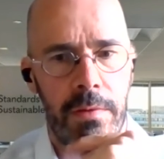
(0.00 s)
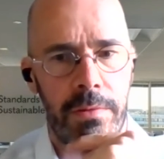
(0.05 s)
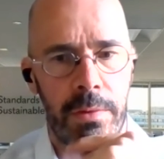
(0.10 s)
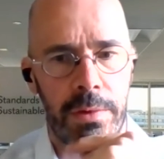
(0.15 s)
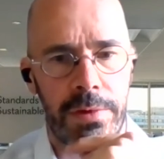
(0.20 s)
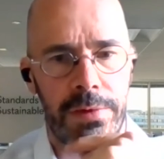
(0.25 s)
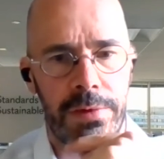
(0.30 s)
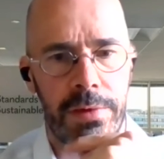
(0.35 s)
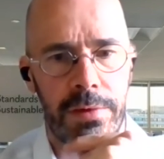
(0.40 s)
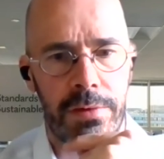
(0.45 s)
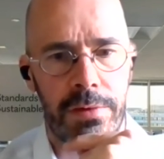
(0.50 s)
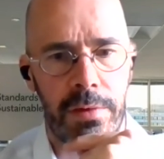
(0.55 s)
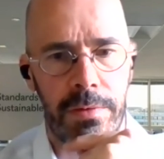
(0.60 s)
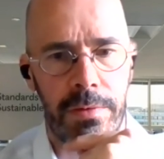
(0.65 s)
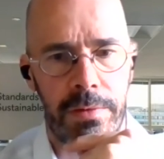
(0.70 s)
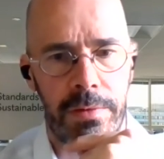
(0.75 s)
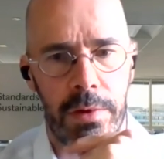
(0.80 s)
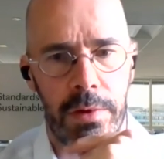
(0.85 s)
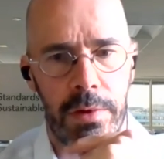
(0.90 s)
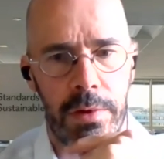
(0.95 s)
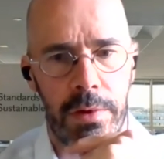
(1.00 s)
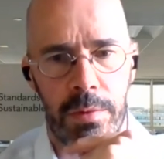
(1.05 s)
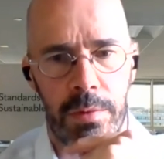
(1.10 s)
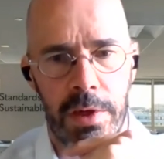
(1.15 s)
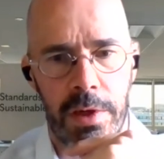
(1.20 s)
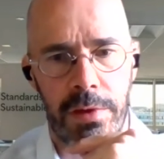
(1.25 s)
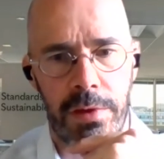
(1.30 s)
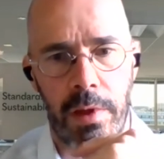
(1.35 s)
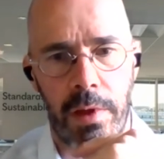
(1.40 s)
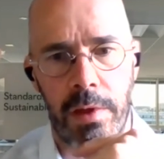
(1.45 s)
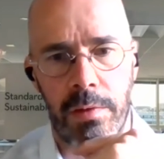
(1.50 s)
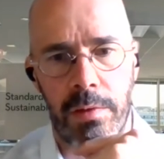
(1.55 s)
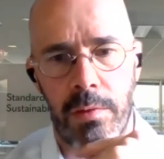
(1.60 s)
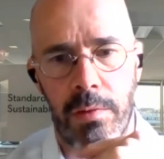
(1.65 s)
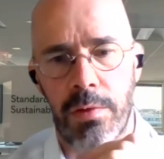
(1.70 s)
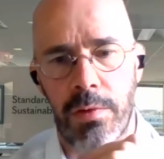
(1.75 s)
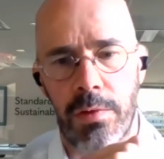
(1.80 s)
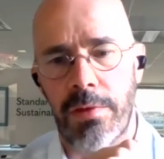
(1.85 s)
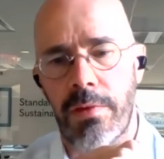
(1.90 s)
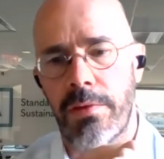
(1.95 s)
for instance, of the
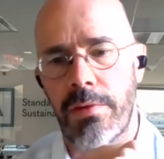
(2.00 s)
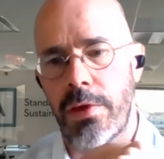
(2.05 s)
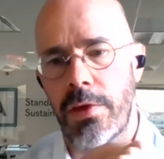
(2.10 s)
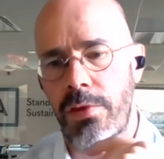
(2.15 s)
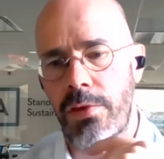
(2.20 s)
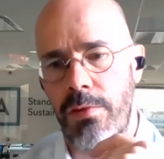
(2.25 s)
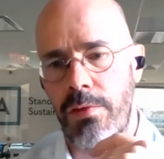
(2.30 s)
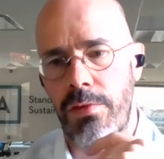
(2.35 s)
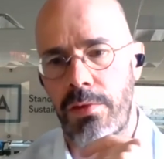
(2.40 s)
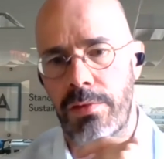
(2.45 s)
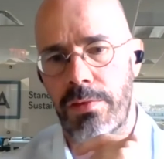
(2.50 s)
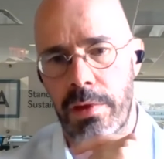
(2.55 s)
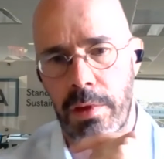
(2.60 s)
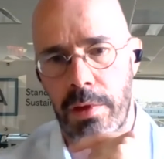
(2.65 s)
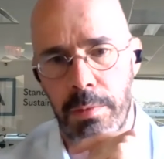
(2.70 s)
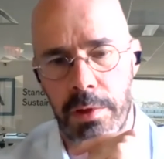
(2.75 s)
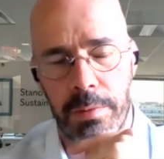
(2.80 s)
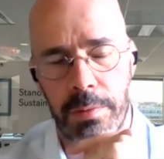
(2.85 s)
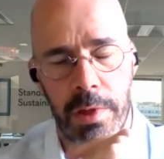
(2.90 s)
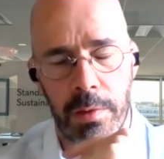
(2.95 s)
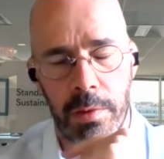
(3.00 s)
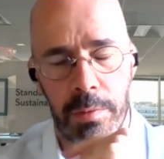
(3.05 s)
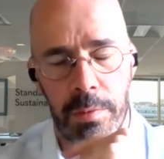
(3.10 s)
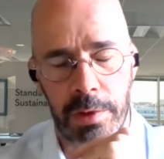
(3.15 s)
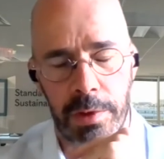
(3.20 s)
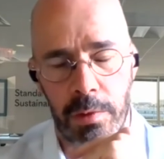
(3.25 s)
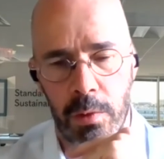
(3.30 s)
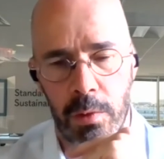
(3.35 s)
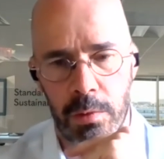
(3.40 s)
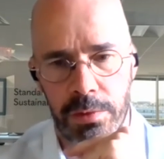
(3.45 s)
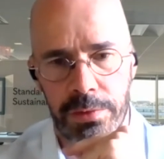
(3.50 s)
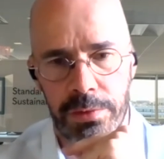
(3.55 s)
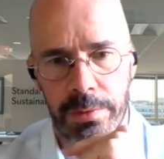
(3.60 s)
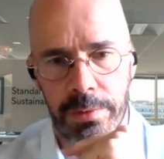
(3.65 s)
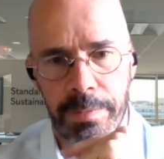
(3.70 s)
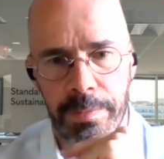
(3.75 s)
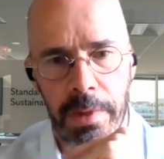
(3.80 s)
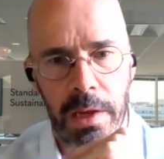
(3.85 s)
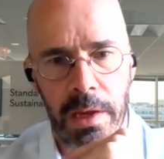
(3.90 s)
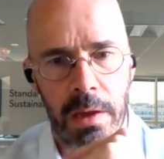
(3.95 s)
United Nations Sustainable Development Goals.
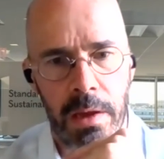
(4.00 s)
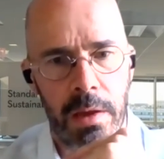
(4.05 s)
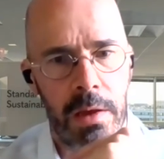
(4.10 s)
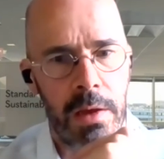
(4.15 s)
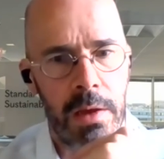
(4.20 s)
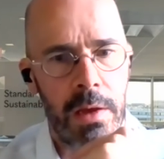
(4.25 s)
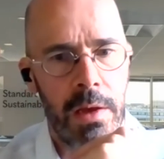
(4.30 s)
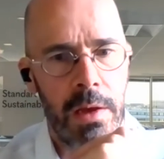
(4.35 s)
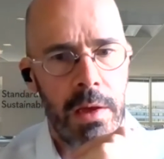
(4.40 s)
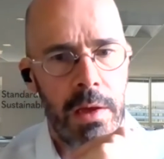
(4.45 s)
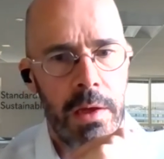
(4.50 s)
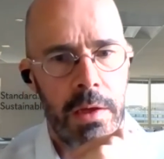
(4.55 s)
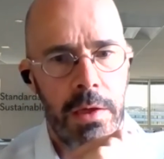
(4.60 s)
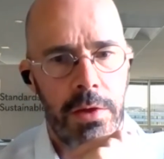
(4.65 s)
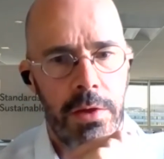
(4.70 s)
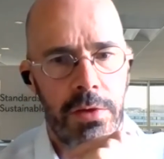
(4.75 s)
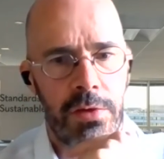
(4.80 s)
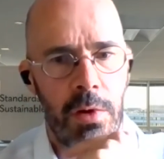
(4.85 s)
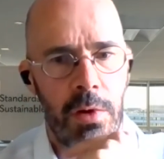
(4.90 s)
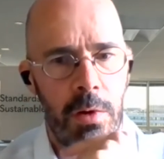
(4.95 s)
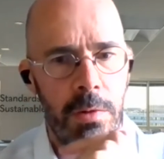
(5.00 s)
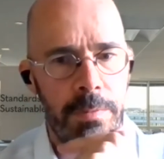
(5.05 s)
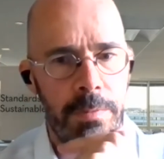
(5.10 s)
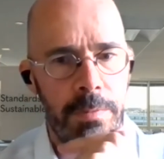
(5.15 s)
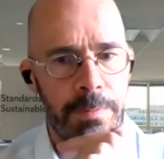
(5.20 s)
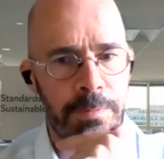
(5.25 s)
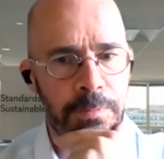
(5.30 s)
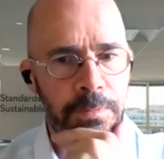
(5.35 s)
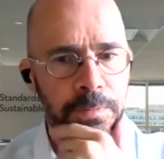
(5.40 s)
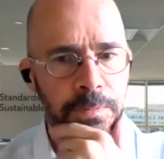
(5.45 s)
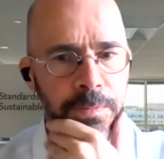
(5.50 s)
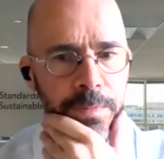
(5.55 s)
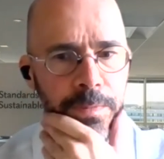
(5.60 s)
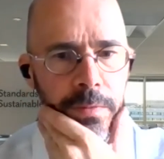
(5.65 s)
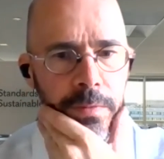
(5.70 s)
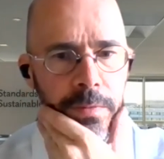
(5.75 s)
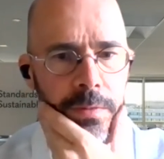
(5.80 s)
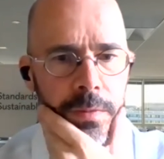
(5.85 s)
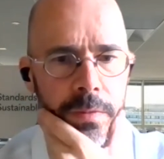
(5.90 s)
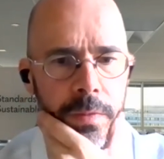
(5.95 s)
No? So
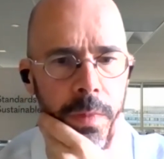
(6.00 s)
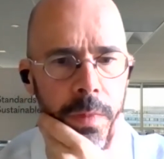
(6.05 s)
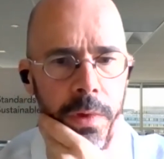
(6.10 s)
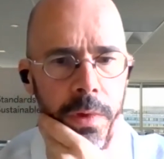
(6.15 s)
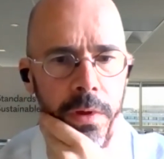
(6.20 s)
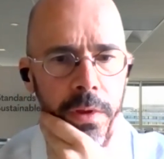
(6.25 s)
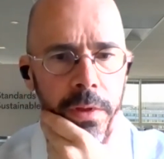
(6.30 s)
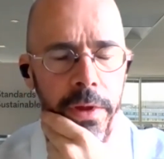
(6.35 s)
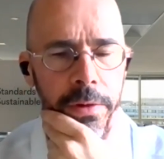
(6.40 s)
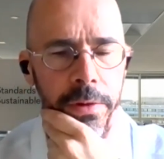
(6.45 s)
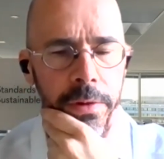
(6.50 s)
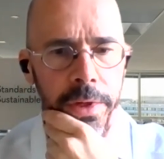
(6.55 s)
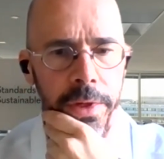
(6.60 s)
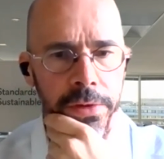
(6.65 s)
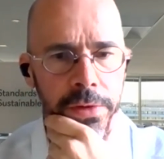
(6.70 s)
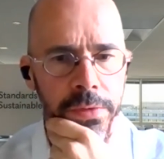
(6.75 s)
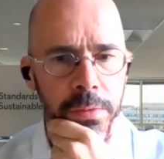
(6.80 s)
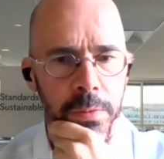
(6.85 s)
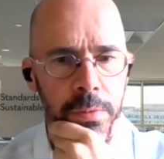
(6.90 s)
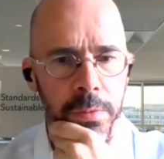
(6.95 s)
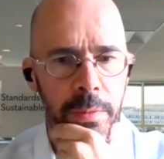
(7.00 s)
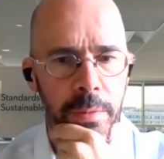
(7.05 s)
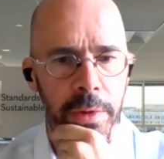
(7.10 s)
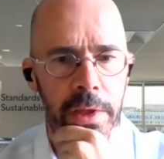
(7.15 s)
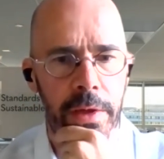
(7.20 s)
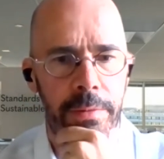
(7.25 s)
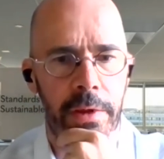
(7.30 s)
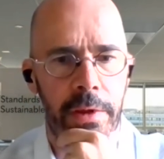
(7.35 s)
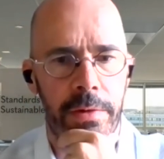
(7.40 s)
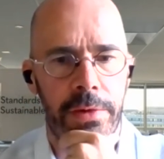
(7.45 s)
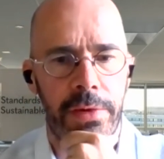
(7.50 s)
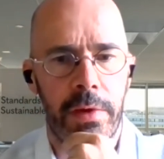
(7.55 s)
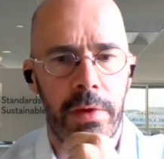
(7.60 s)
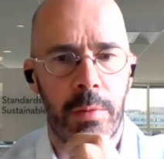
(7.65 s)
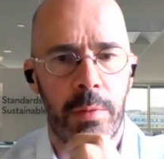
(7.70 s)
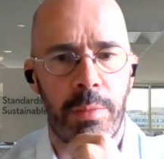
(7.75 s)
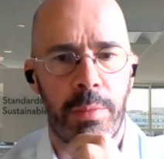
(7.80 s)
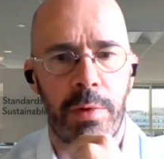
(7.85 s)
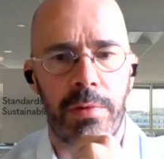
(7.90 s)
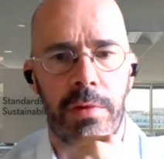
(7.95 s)
we believe there is an
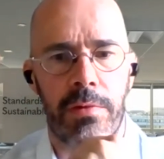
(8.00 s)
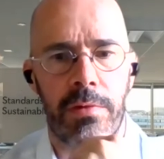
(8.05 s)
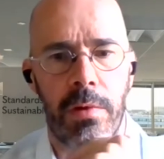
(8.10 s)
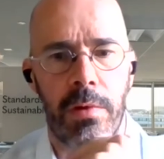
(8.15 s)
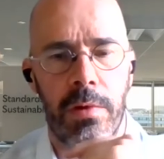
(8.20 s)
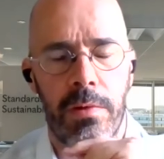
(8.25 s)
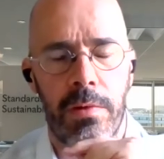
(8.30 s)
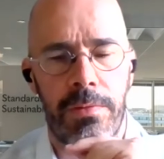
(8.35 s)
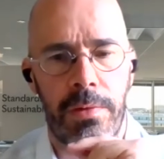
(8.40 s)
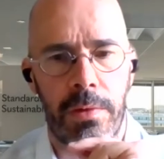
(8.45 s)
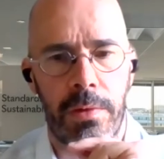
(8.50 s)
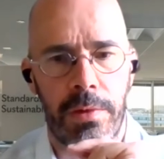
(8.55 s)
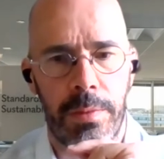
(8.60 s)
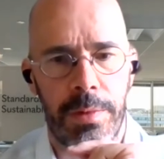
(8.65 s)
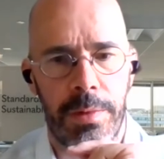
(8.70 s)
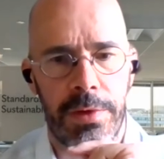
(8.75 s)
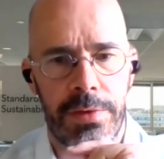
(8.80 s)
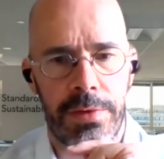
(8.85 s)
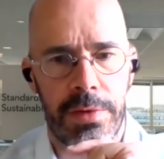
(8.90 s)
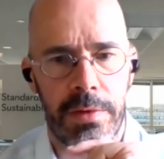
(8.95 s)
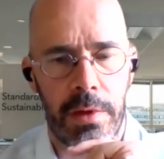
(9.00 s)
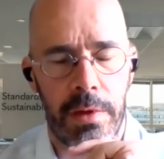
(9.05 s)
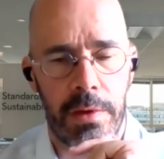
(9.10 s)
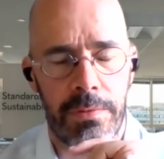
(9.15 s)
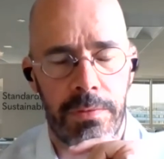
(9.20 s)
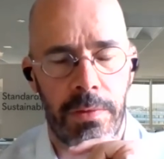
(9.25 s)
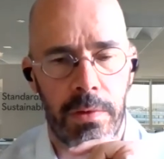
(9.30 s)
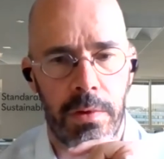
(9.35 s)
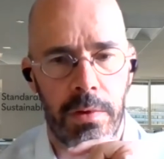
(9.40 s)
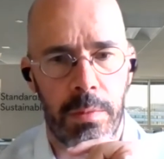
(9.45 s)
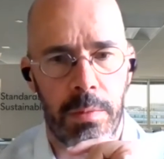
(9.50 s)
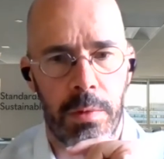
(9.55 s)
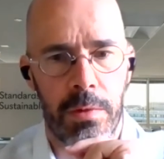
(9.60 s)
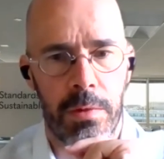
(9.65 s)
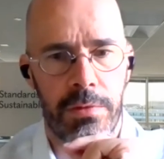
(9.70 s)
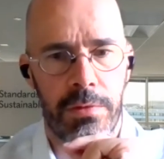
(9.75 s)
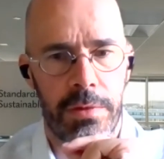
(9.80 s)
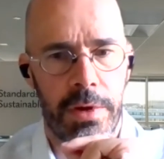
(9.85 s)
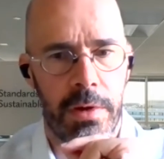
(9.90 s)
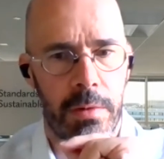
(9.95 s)
important role for the
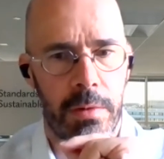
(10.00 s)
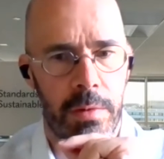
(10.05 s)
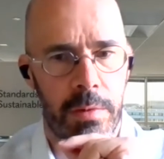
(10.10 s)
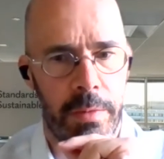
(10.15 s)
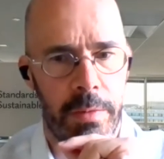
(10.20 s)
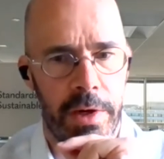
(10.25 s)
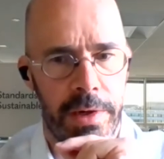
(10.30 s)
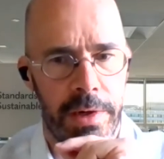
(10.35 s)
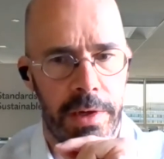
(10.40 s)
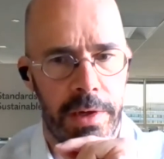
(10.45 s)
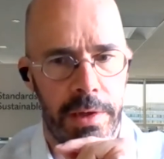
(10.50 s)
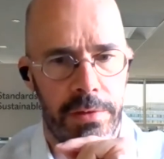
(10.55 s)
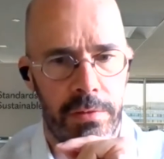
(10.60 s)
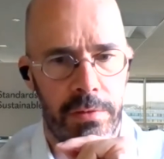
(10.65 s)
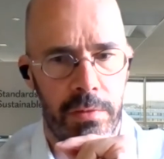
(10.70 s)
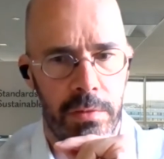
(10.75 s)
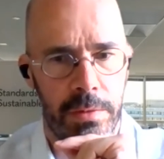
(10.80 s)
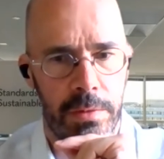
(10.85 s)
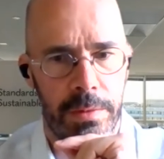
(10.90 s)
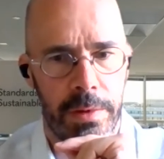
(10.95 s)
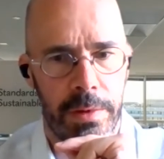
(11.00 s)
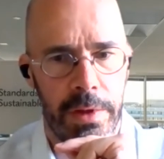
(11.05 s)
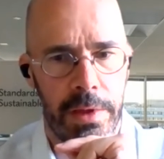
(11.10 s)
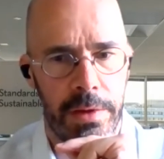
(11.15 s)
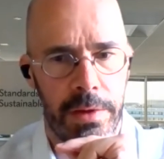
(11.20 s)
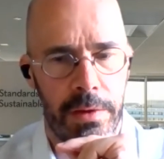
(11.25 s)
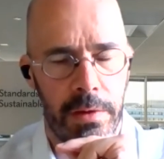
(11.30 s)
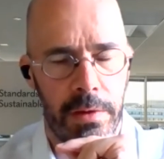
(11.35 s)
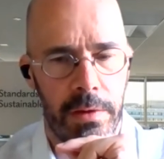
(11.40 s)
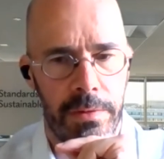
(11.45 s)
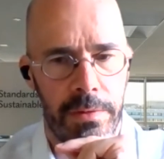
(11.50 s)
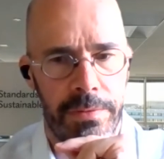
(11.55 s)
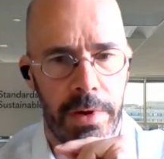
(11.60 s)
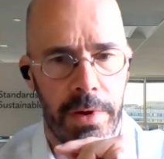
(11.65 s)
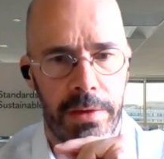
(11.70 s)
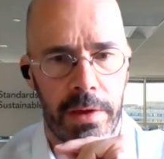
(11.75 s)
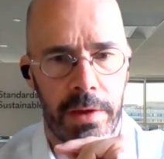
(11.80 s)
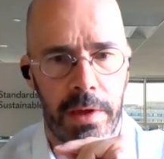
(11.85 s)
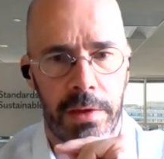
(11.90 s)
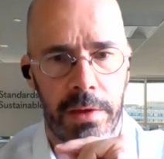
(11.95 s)
voluntary carbon market in the
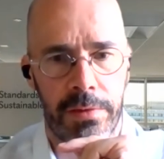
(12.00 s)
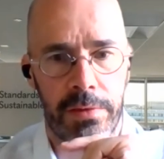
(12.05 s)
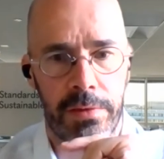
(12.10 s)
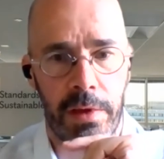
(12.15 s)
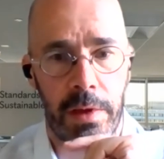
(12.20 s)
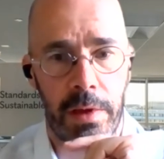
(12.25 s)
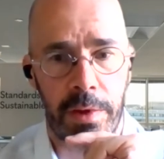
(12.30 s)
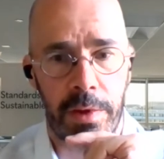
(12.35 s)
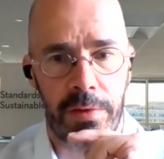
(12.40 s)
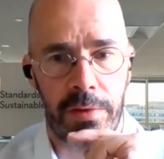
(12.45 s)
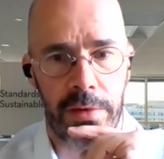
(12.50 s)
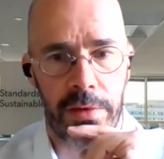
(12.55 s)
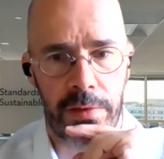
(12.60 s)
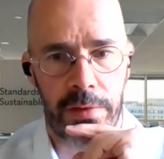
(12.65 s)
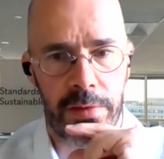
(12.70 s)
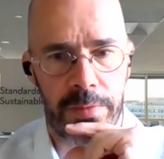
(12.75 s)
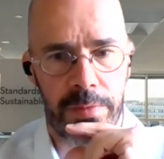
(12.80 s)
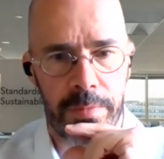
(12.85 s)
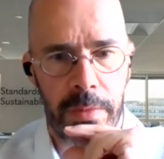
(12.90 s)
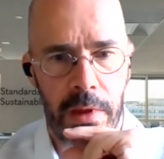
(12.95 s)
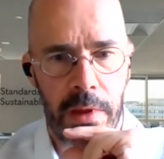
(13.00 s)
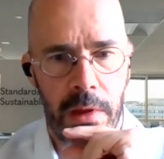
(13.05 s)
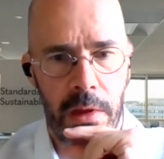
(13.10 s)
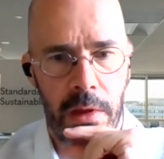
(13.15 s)
fight against climate change.